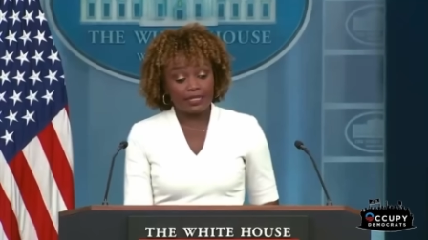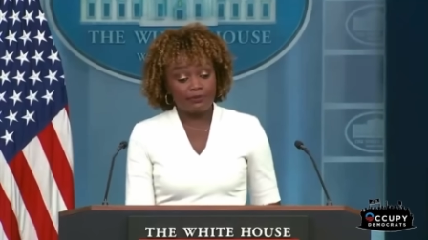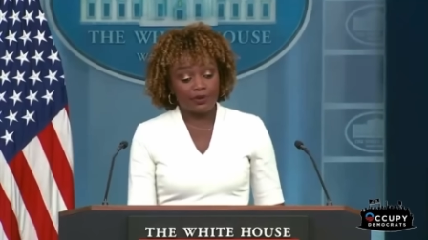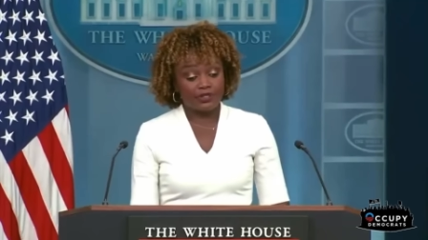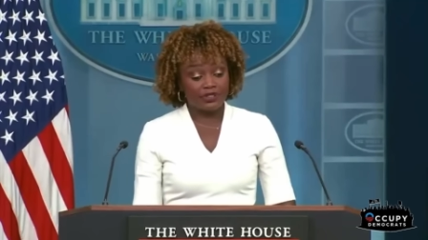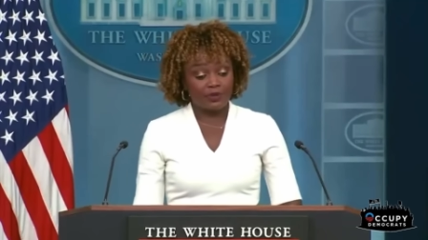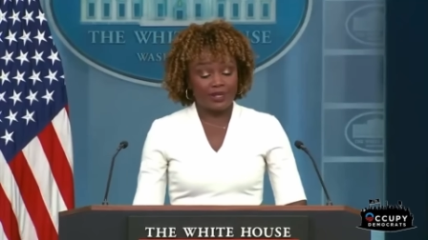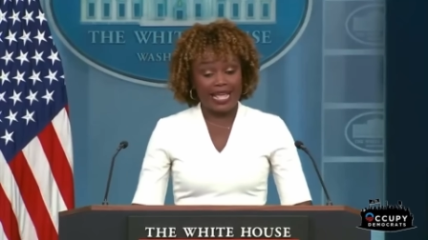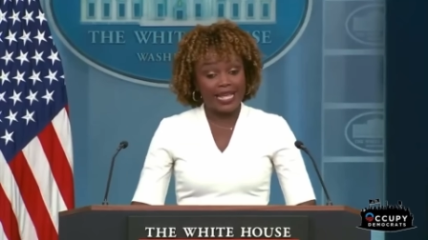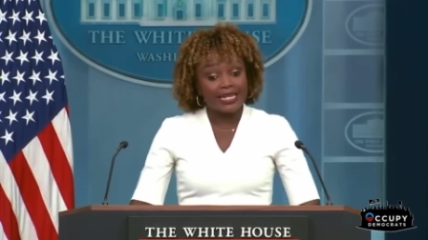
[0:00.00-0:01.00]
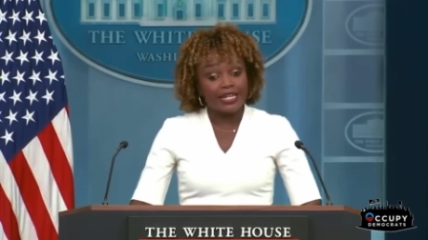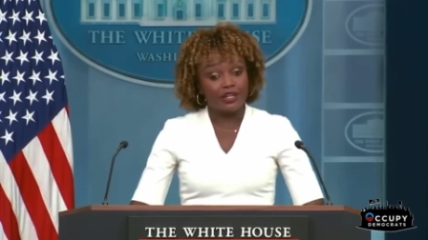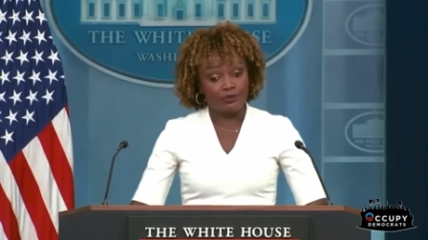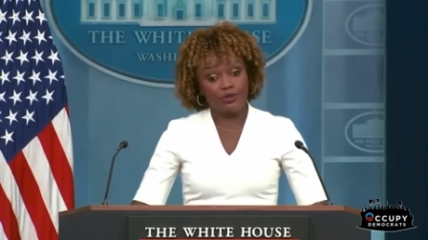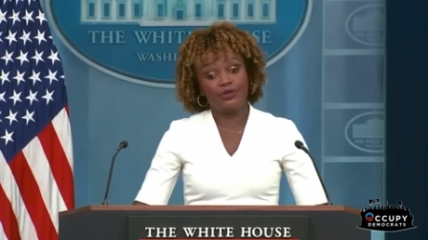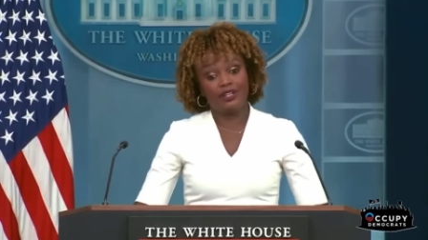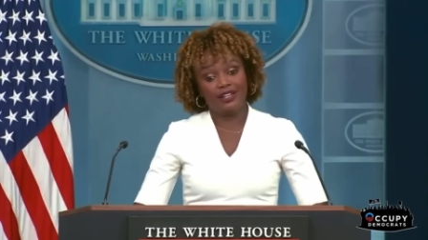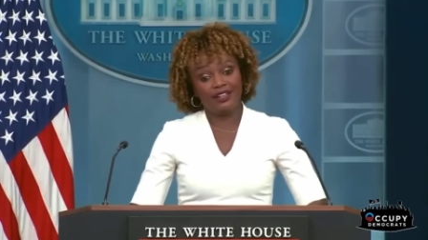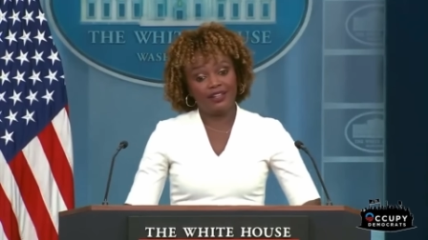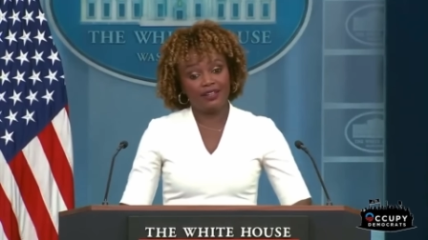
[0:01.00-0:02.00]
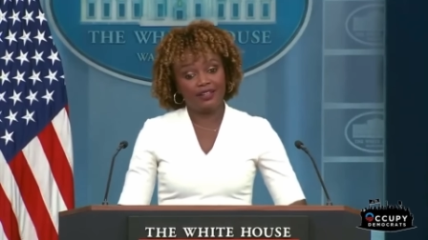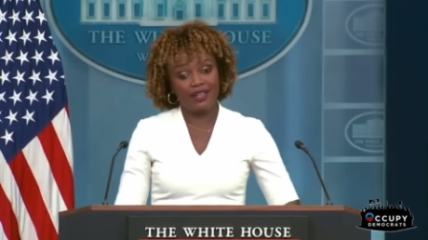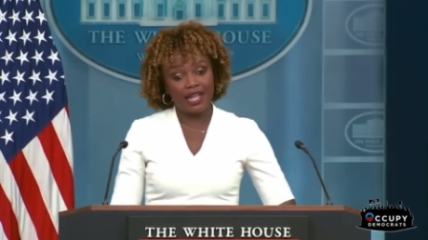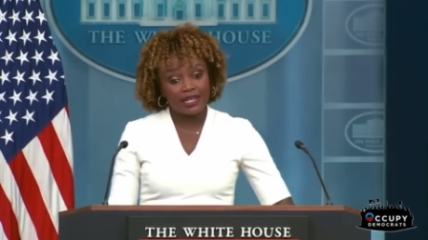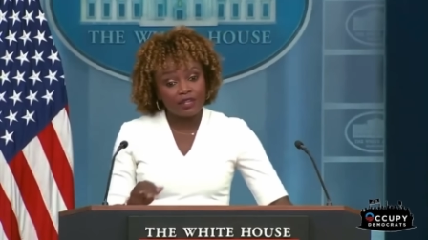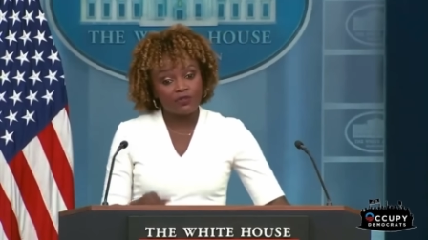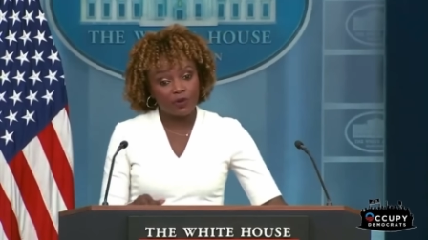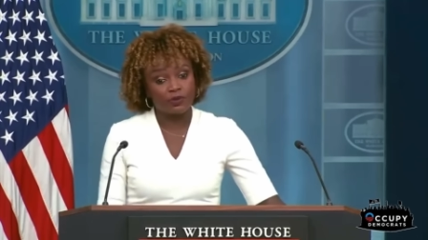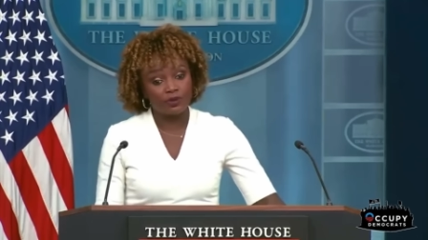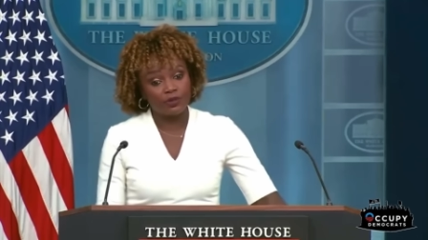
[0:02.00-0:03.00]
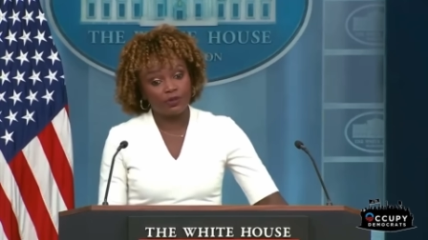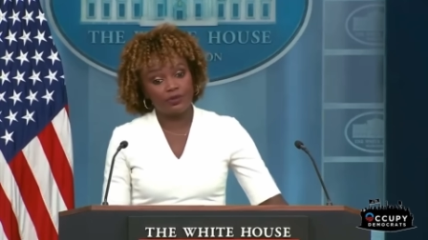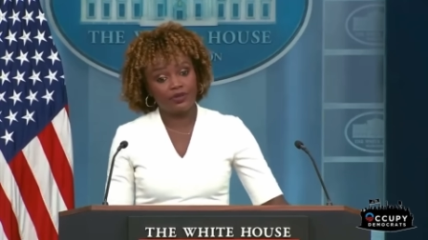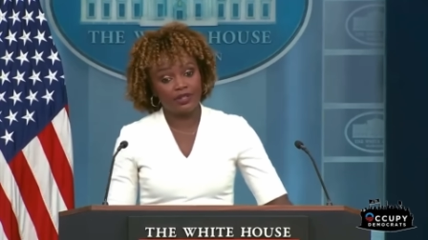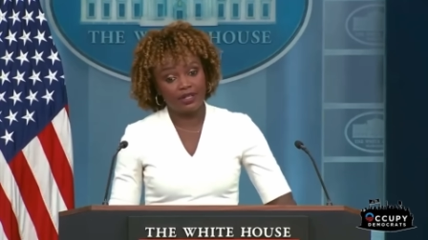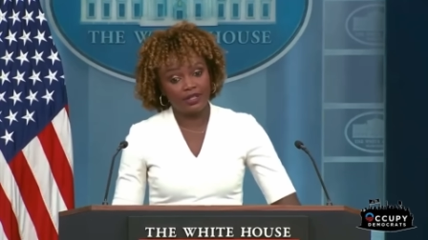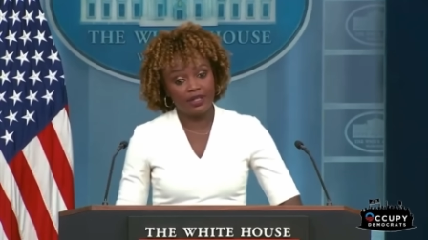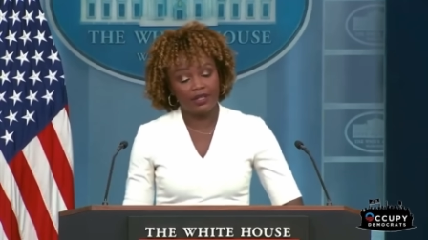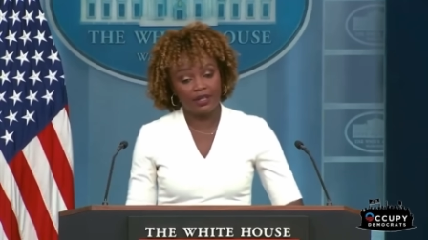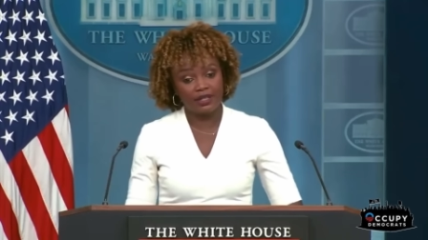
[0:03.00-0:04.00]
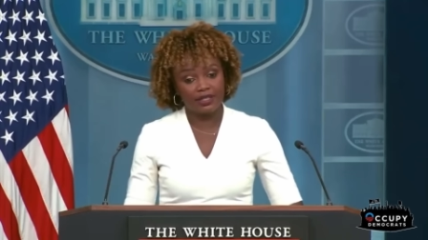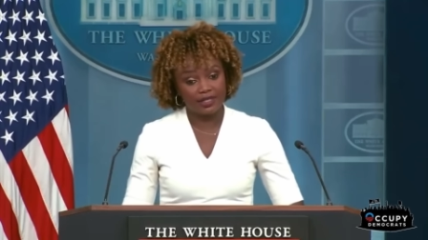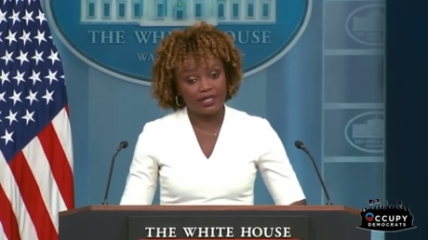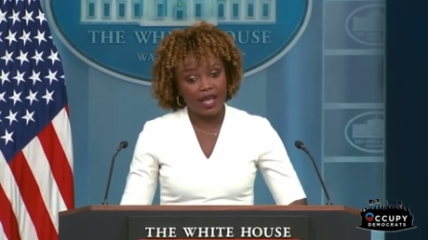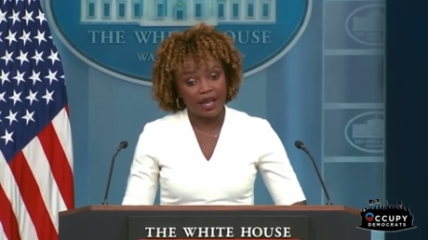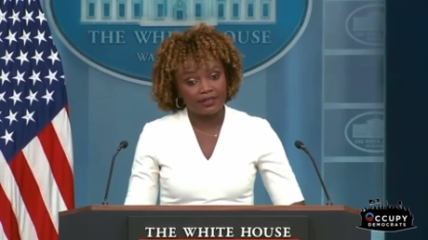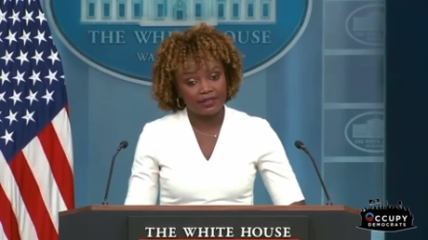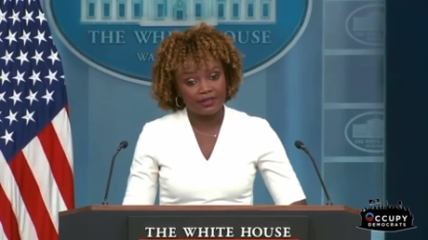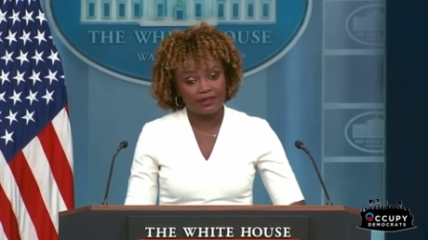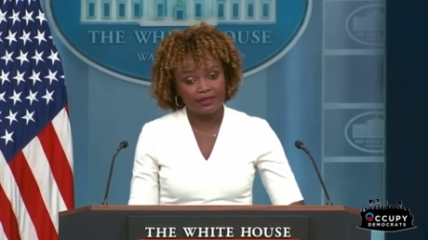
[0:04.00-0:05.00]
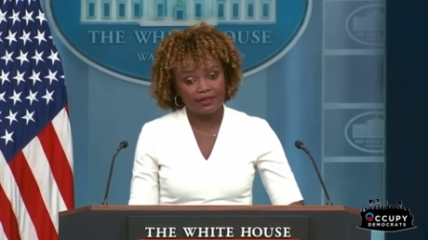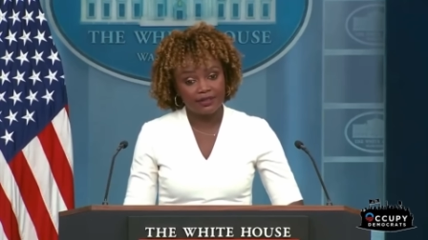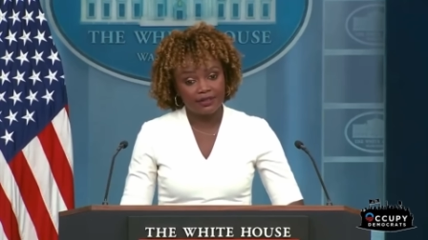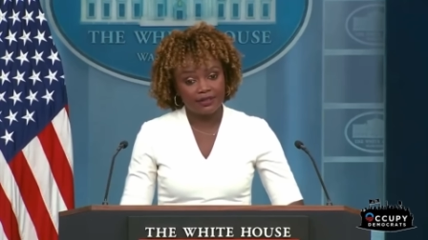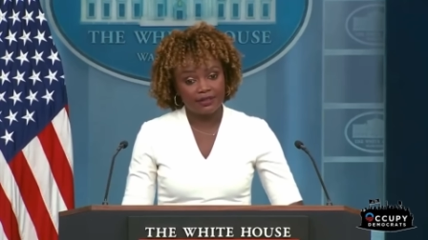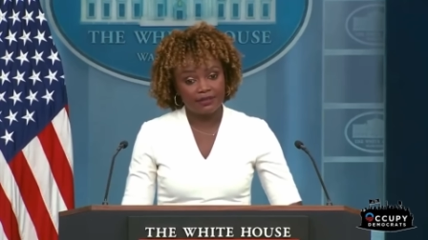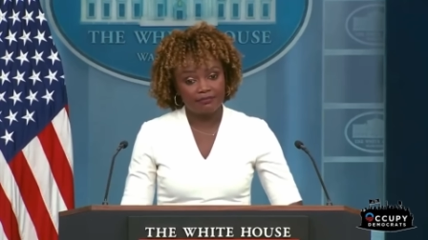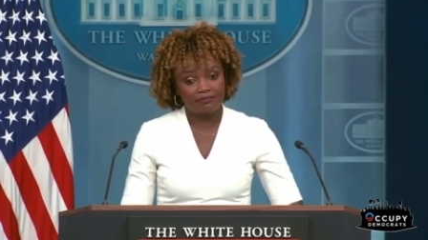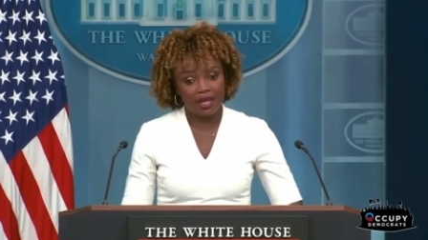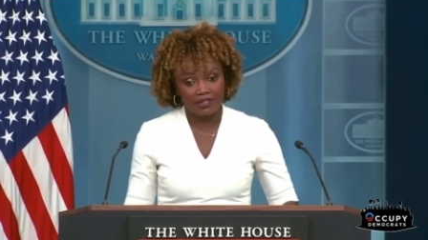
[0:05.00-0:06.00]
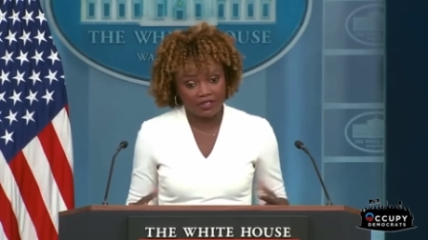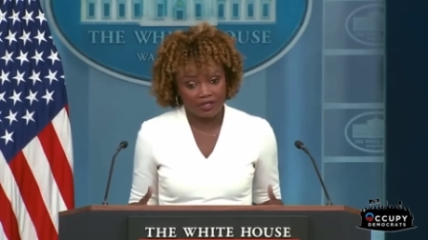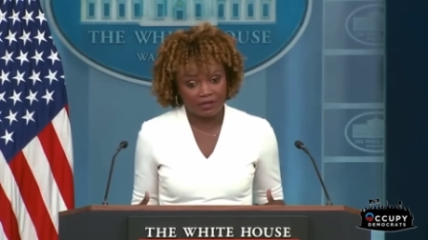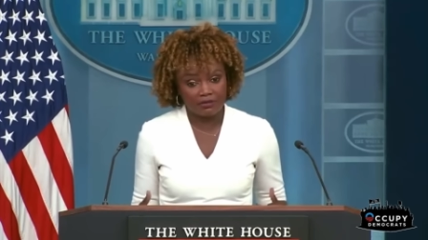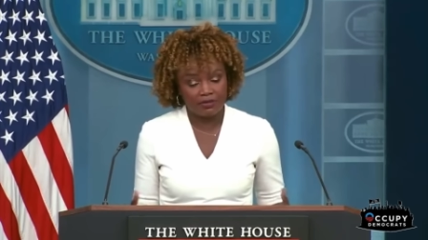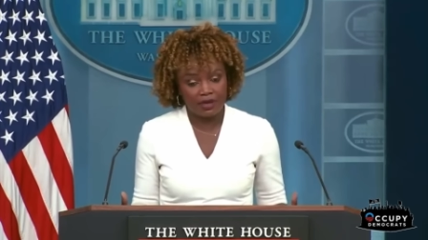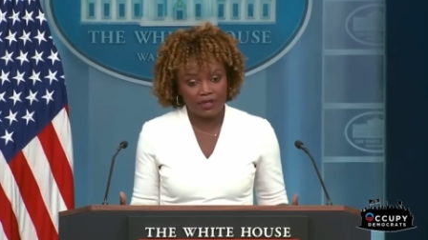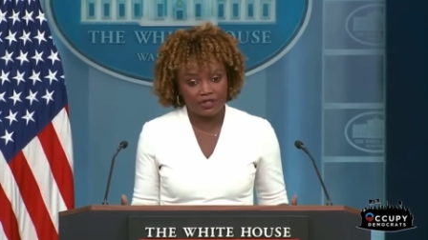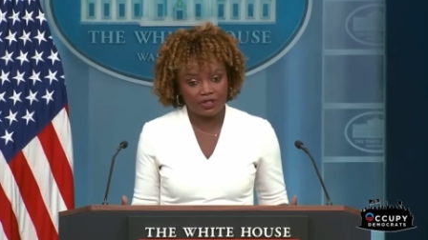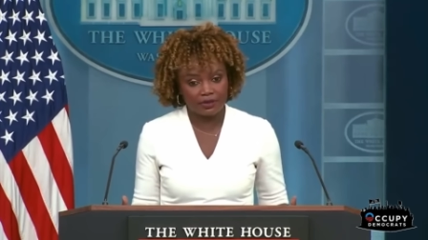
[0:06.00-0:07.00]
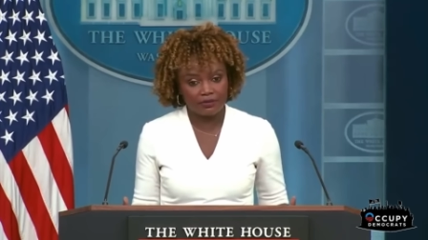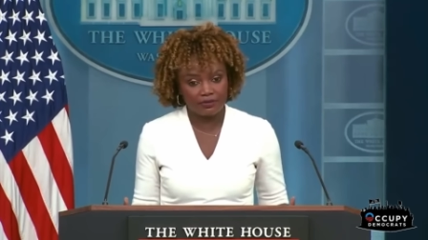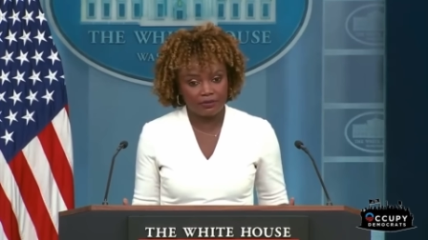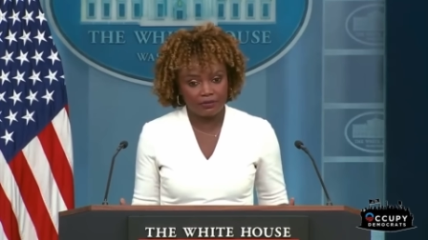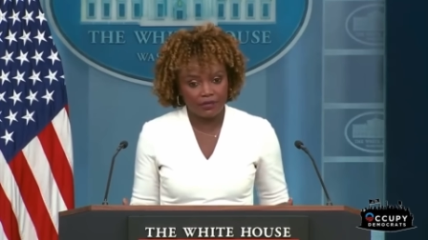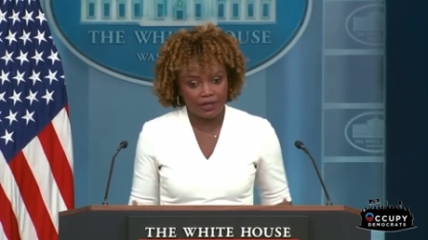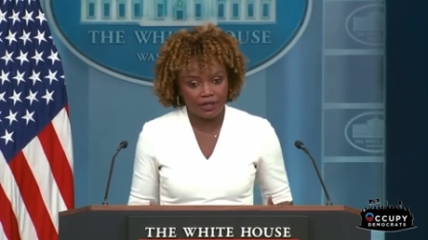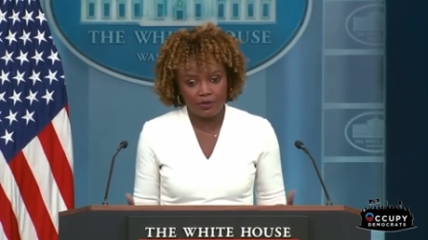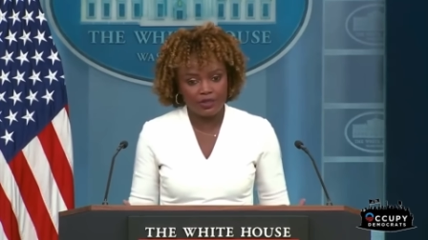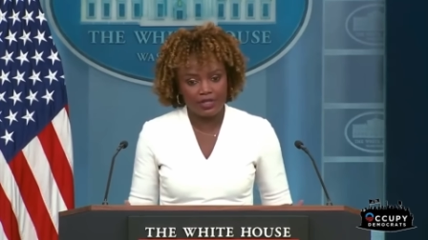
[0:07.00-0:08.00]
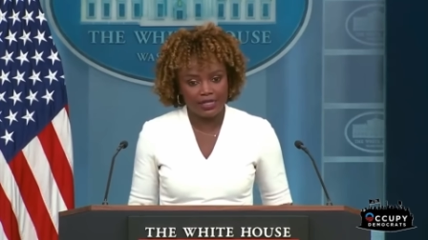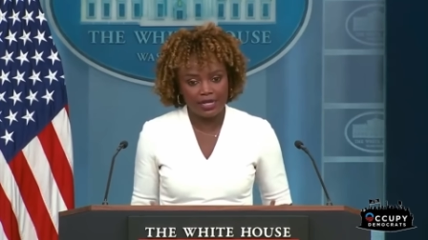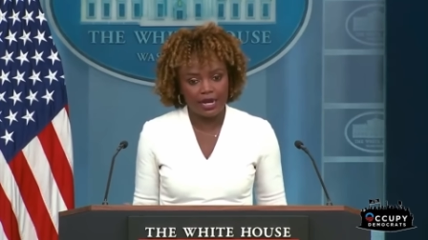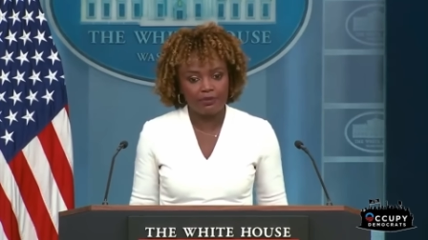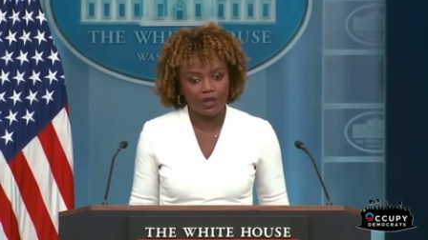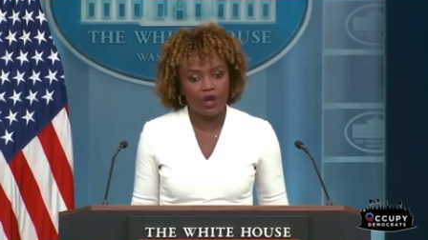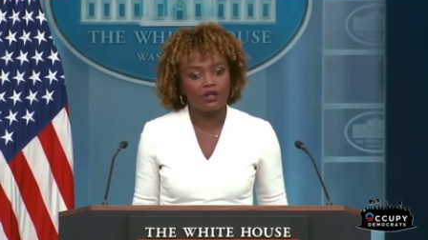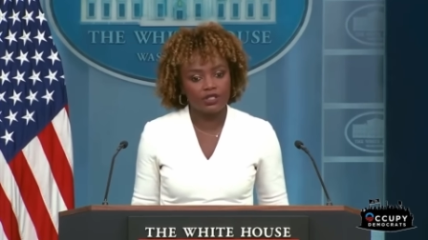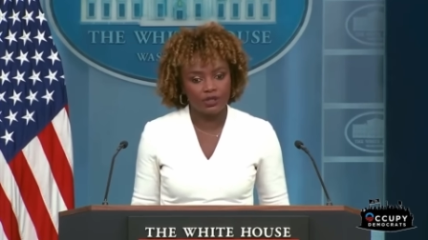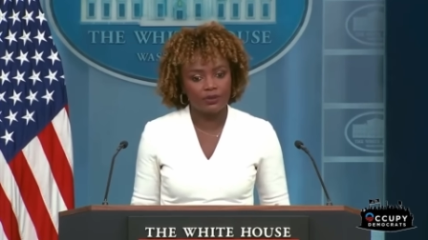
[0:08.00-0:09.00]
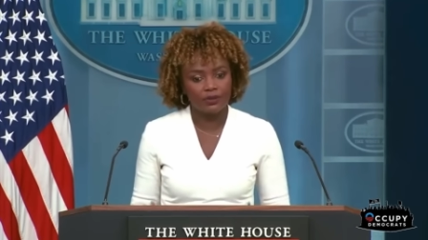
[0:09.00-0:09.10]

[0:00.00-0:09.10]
it personally when any community, any vulnerable community, is attacked. Not just not just a community that I belong to,